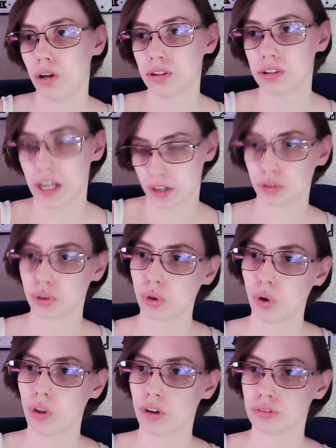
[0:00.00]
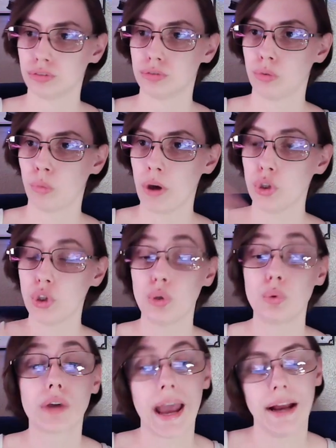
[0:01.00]
take control of what you
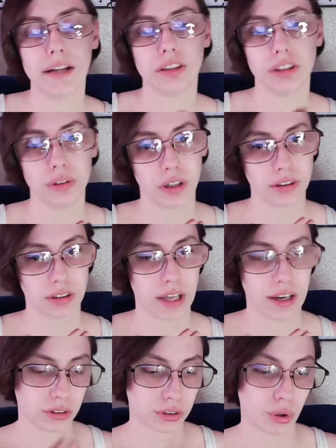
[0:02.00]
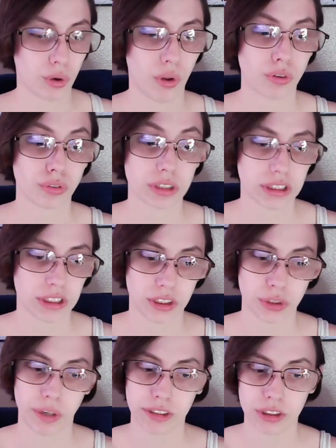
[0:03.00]
can do and take control over the
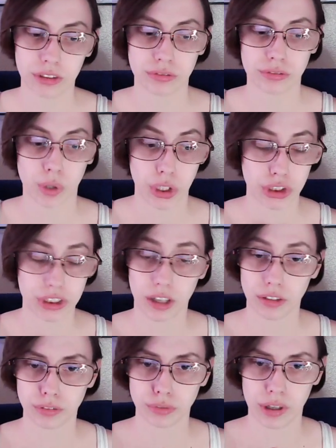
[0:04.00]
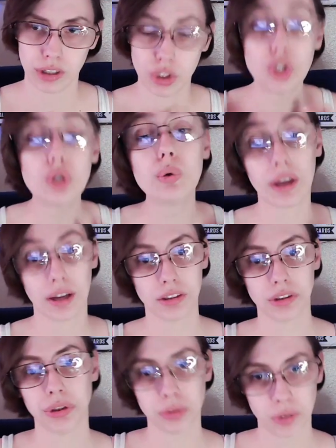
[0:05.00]
situation for yourself of what you can
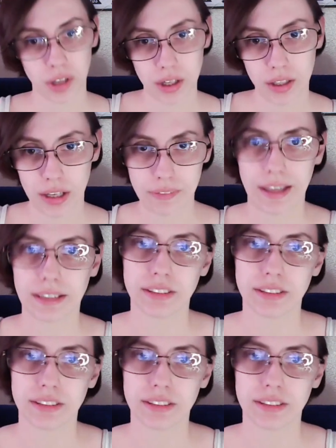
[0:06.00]
do in that